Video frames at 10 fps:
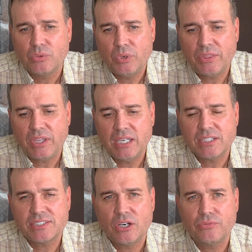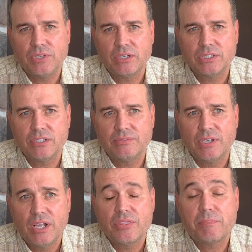within a self-narrative,
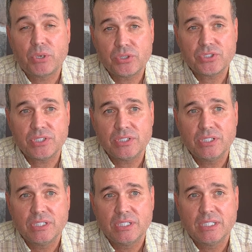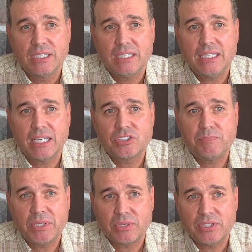the person
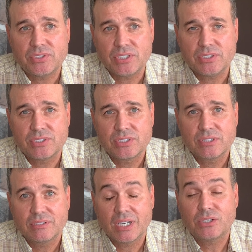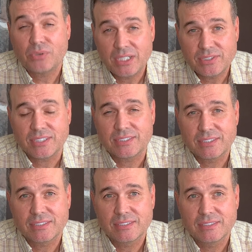experiences a crisis.